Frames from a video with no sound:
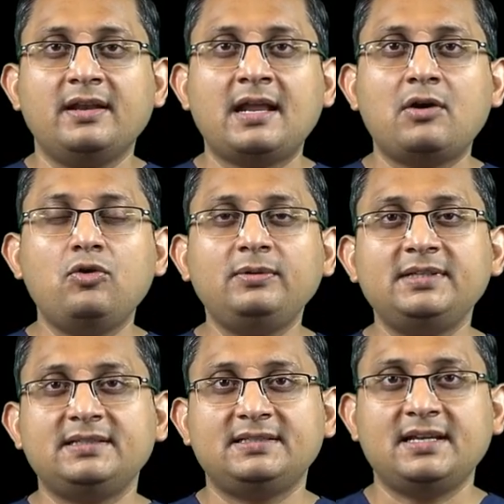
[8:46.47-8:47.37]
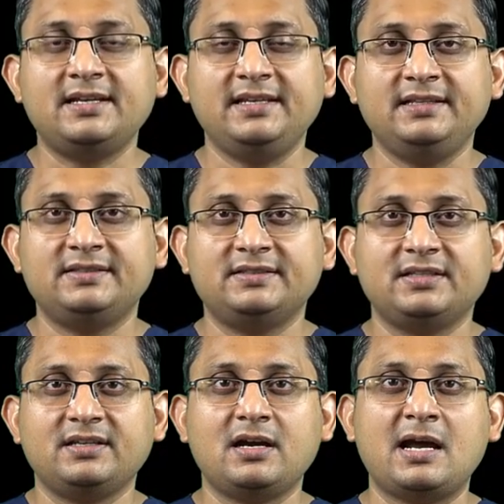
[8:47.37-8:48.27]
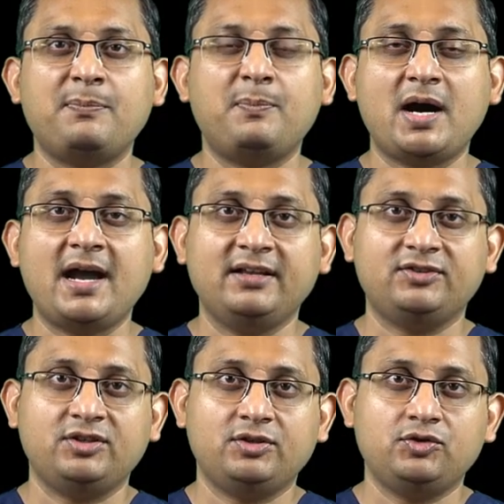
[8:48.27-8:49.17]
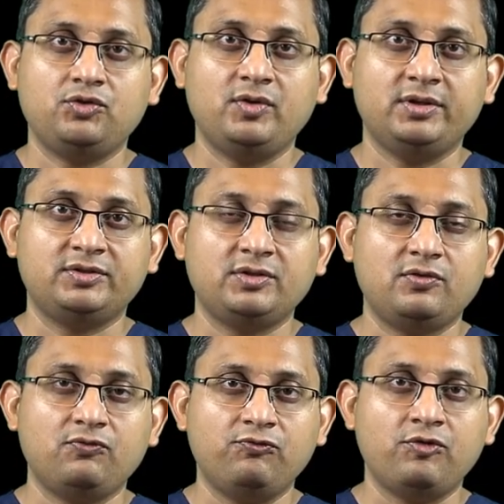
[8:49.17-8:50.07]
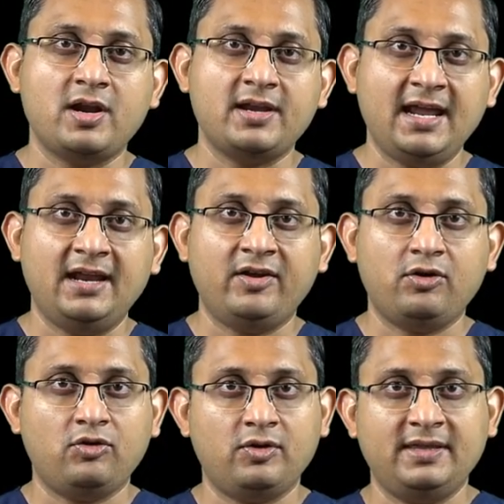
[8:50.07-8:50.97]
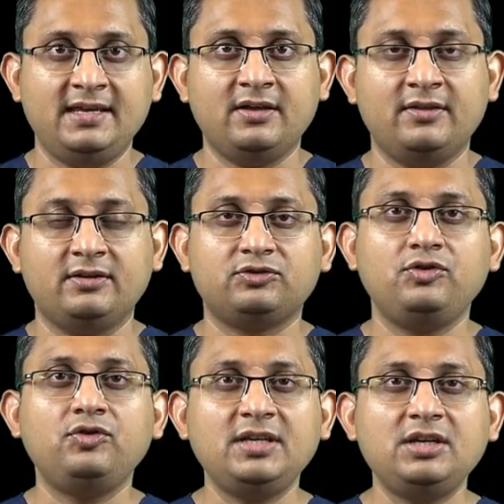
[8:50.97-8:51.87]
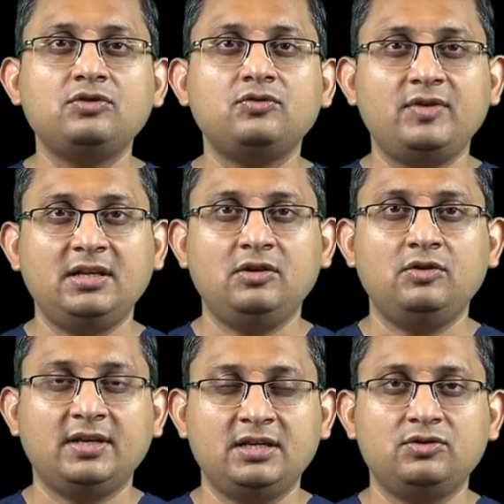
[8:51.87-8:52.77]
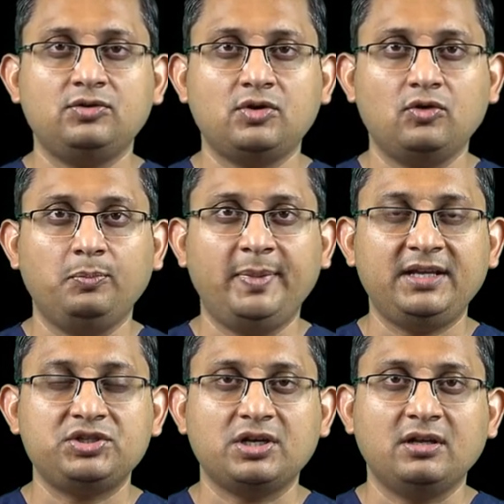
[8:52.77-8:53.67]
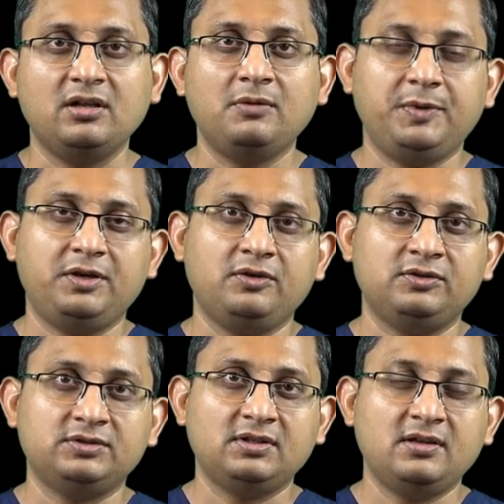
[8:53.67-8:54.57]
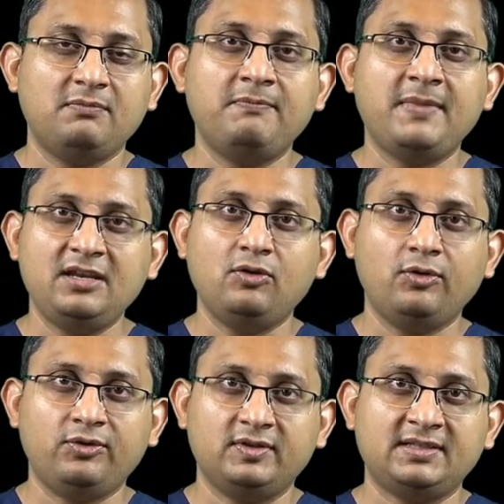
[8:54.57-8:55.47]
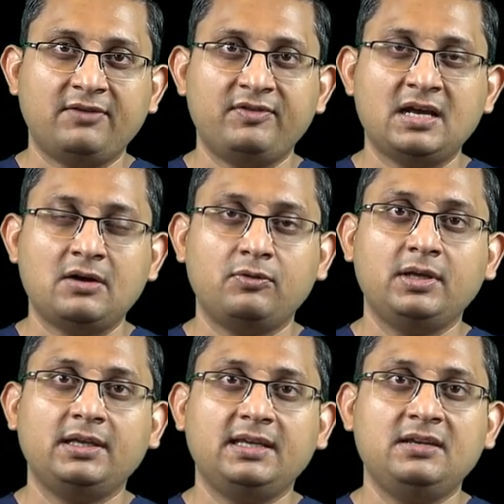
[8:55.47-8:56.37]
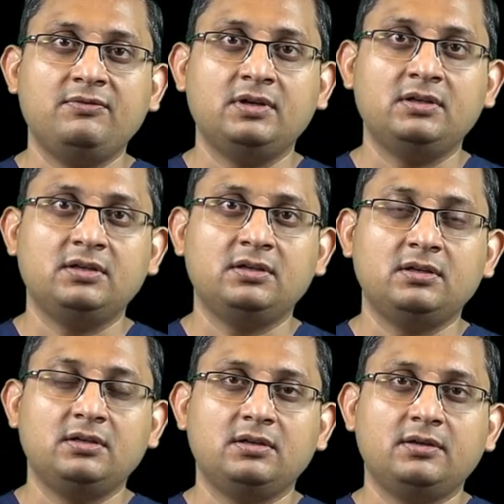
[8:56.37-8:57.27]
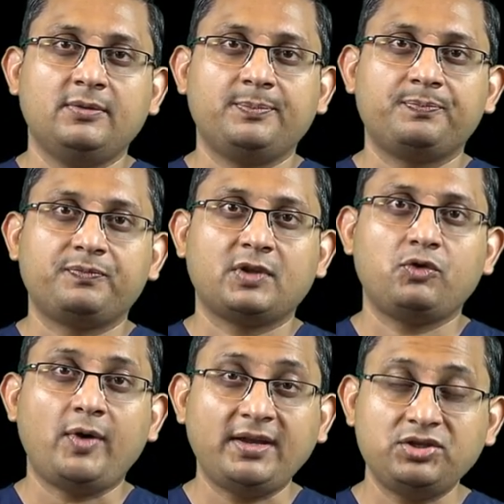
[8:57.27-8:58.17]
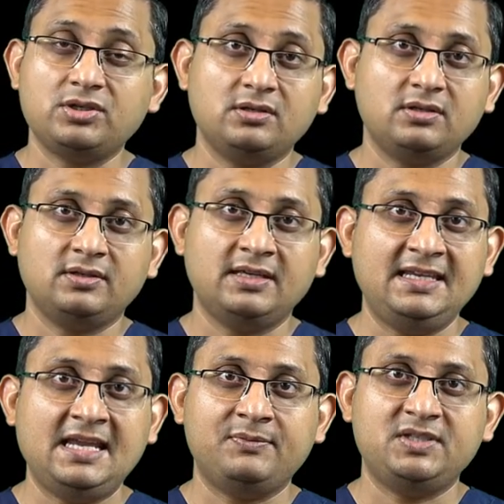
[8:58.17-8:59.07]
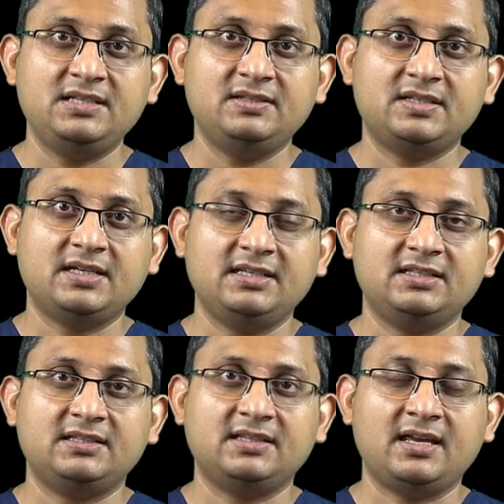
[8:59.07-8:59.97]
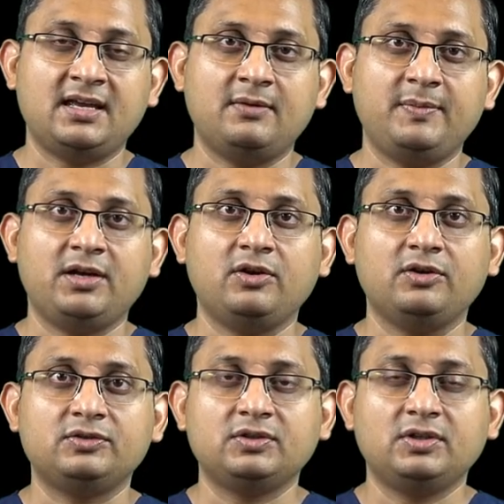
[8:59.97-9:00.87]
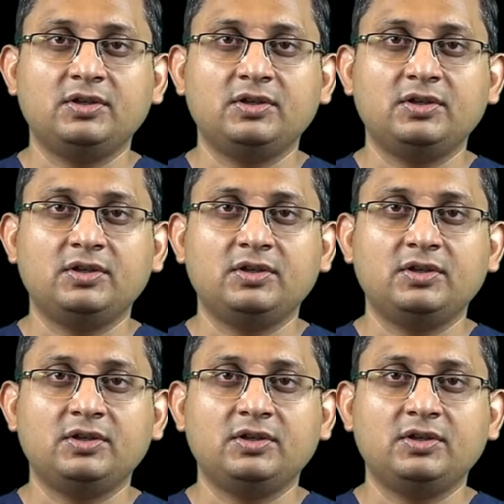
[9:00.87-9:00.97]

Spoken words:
Now, all these studies are biased towards one area or the other. So you need to really look into the whole picture, because many authors have now even questioned the EMG studies, because